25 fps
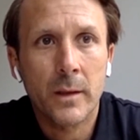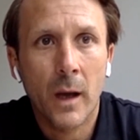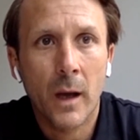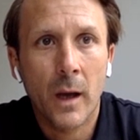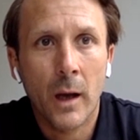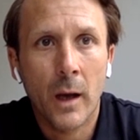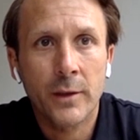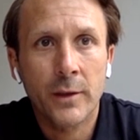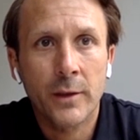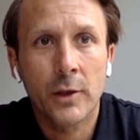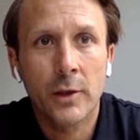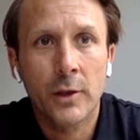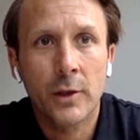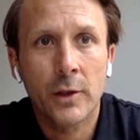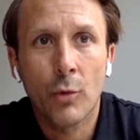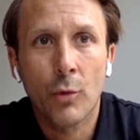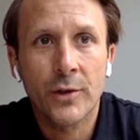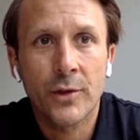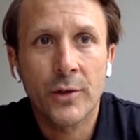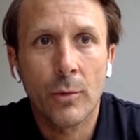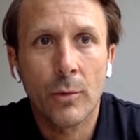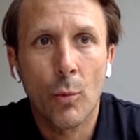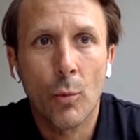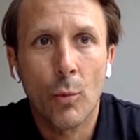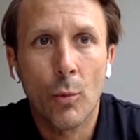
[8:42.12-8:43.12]
a
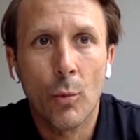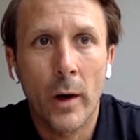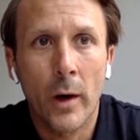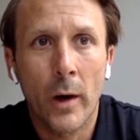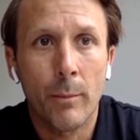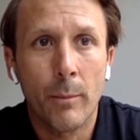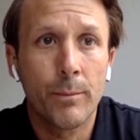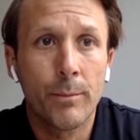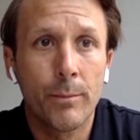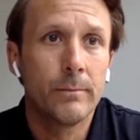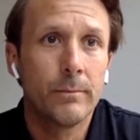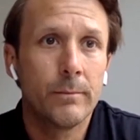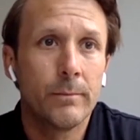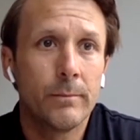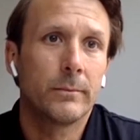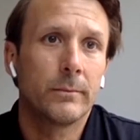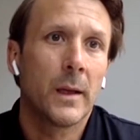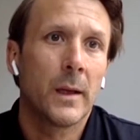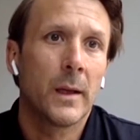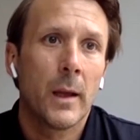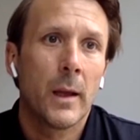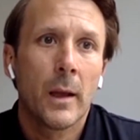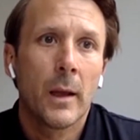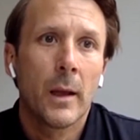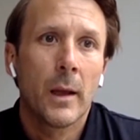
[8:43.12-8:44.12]
situation where
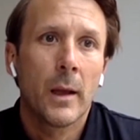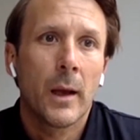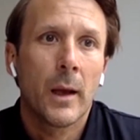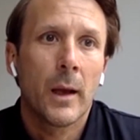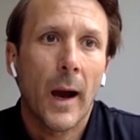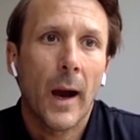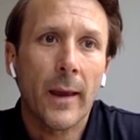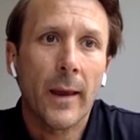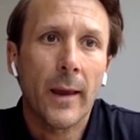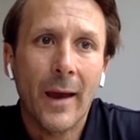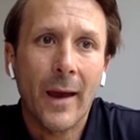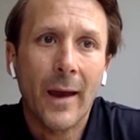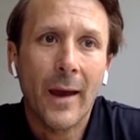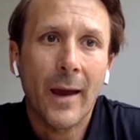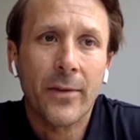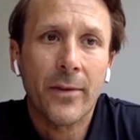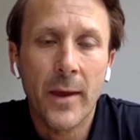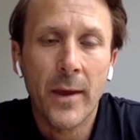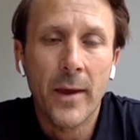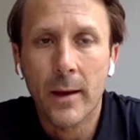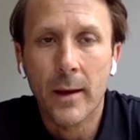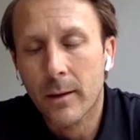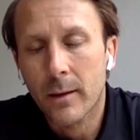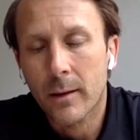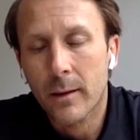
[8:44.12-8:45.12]

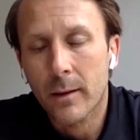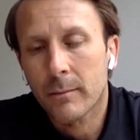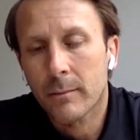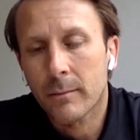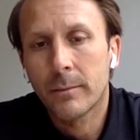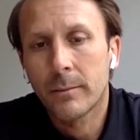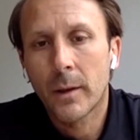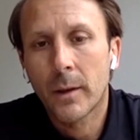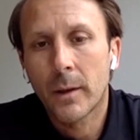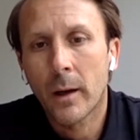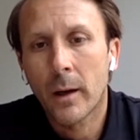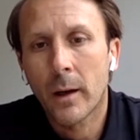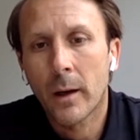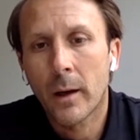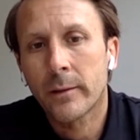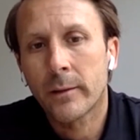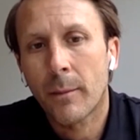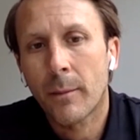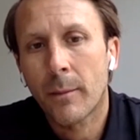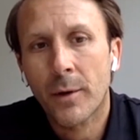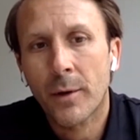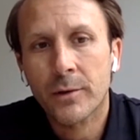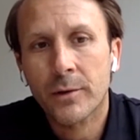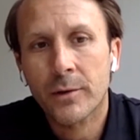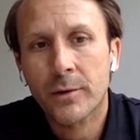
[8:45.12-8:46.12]
I think,
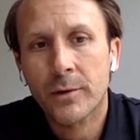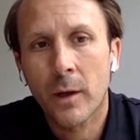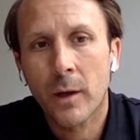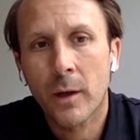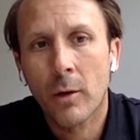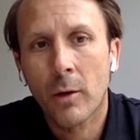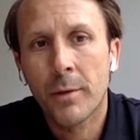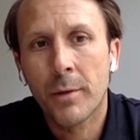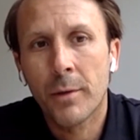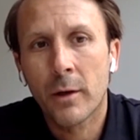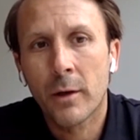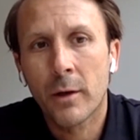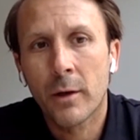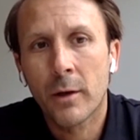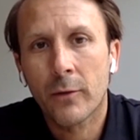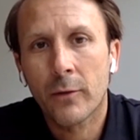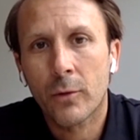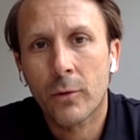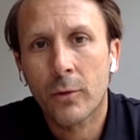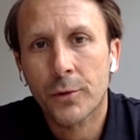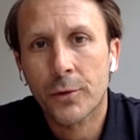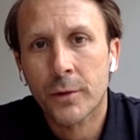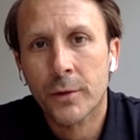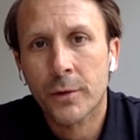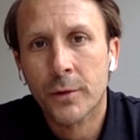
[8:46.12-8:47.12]
it's a personal opinion,
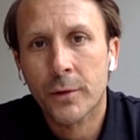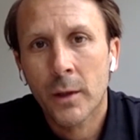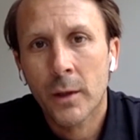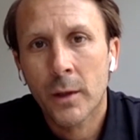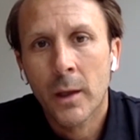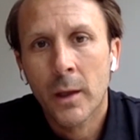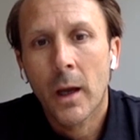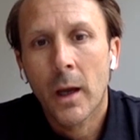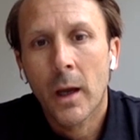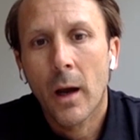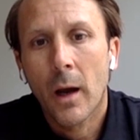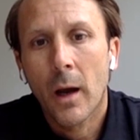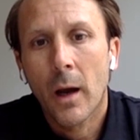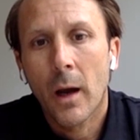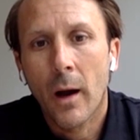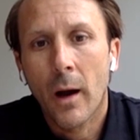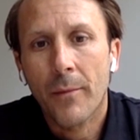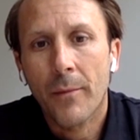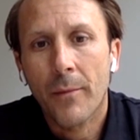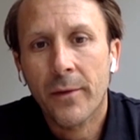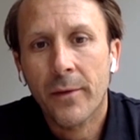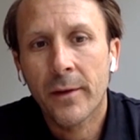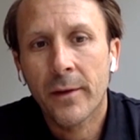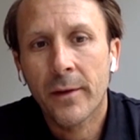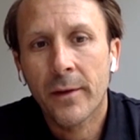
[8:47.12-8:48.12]
of course,
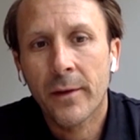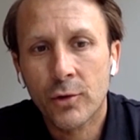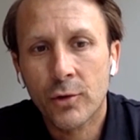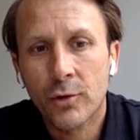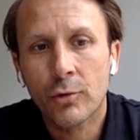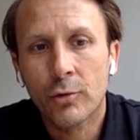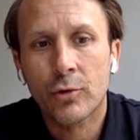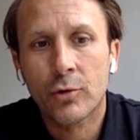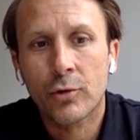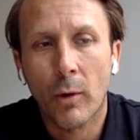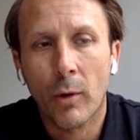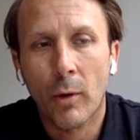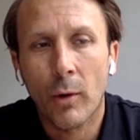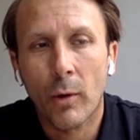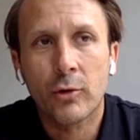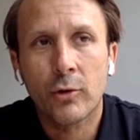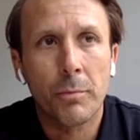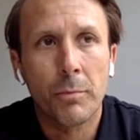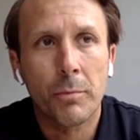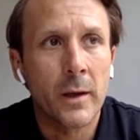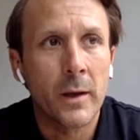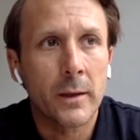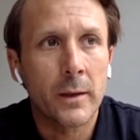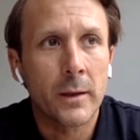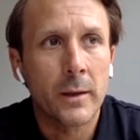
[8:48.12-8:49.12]
things should try
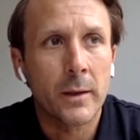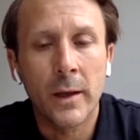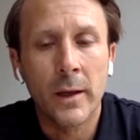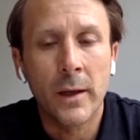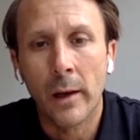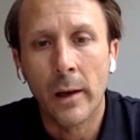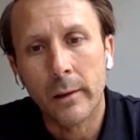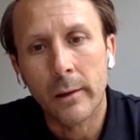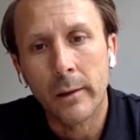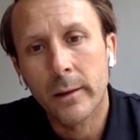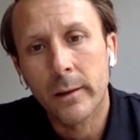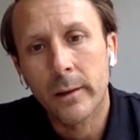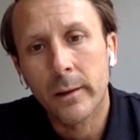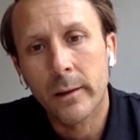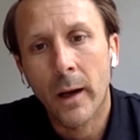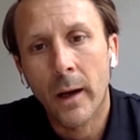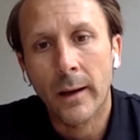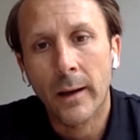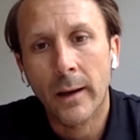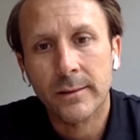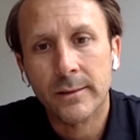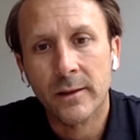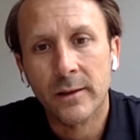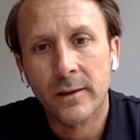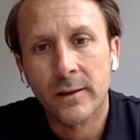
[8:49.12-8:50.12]
to be dealt
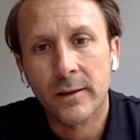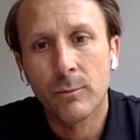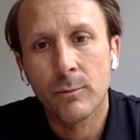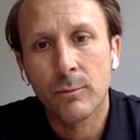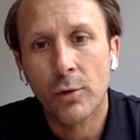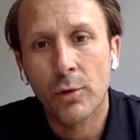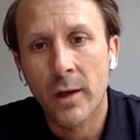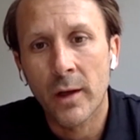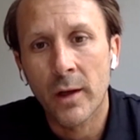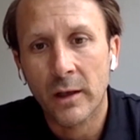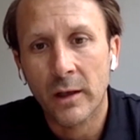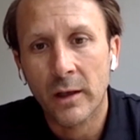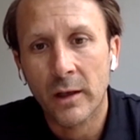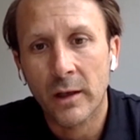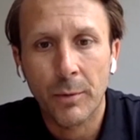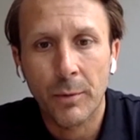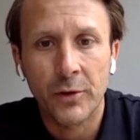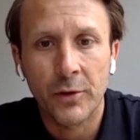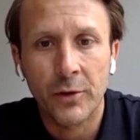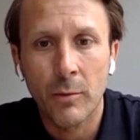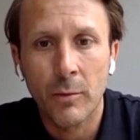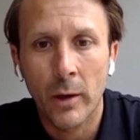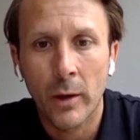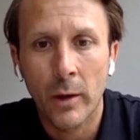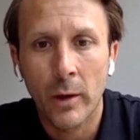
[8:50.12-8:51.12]
as smoothly as
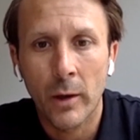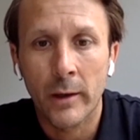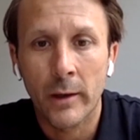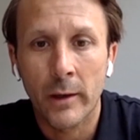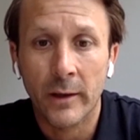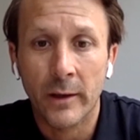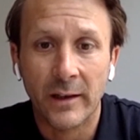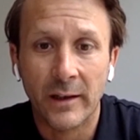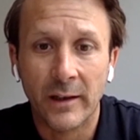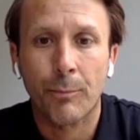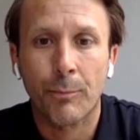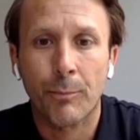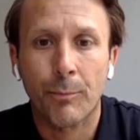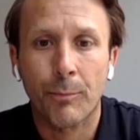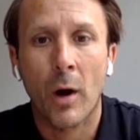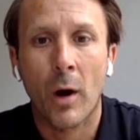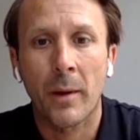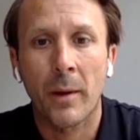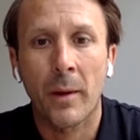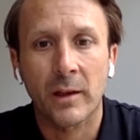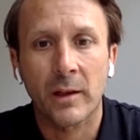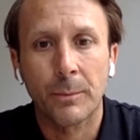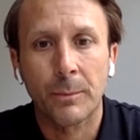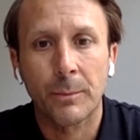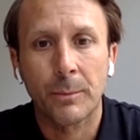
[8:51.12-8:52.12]
possible and as
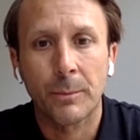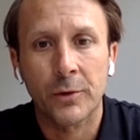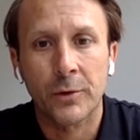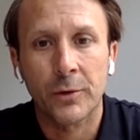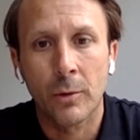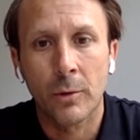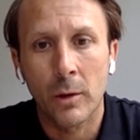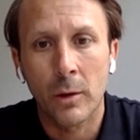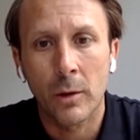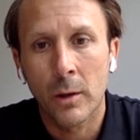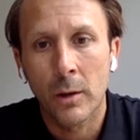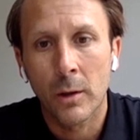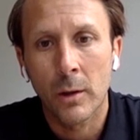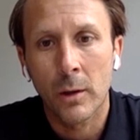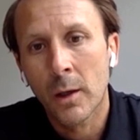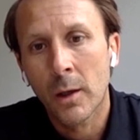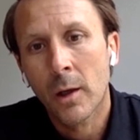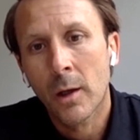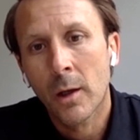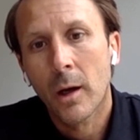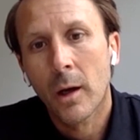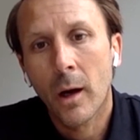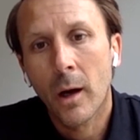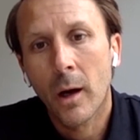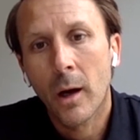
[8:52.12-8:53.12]
private as possible,
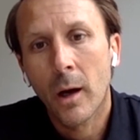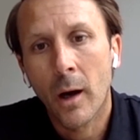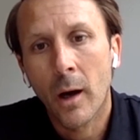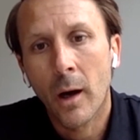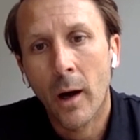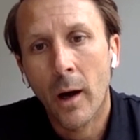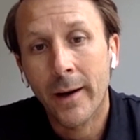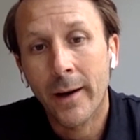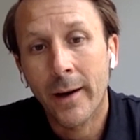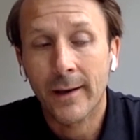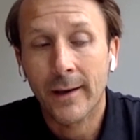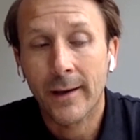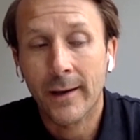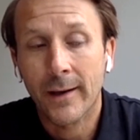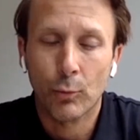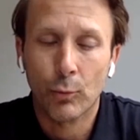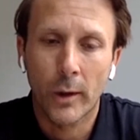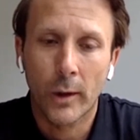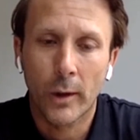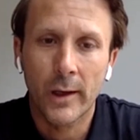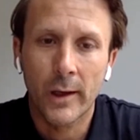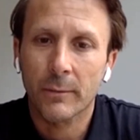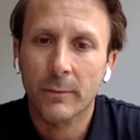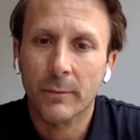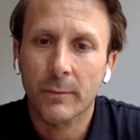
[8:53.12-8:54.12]
and as
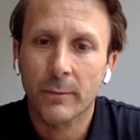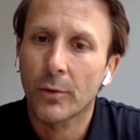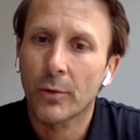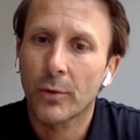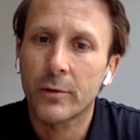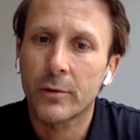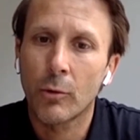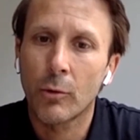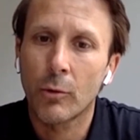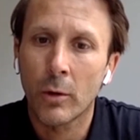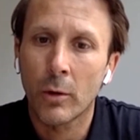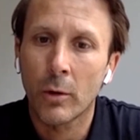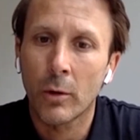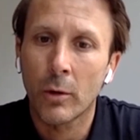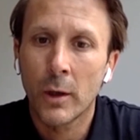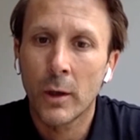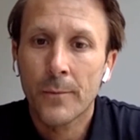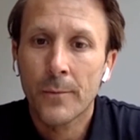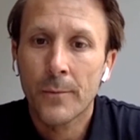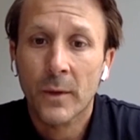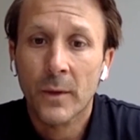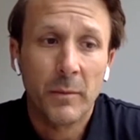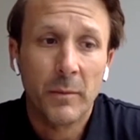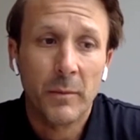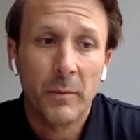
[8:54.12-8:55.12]
quickly as possible,
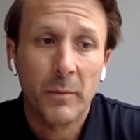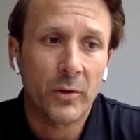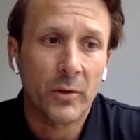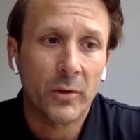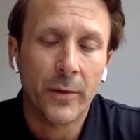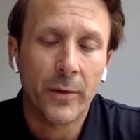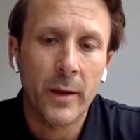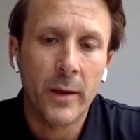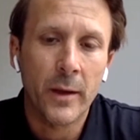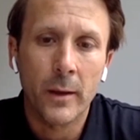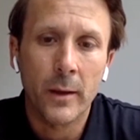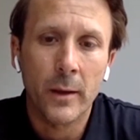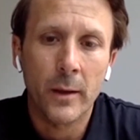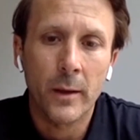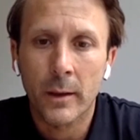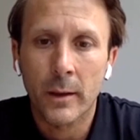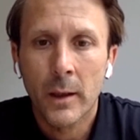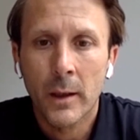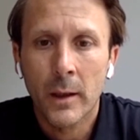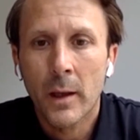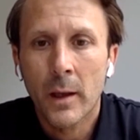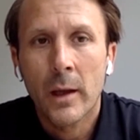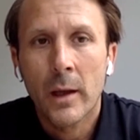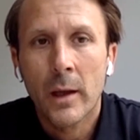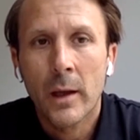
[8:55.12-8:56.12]
because I
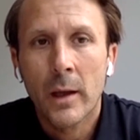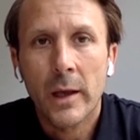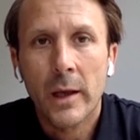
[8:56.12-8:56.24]
think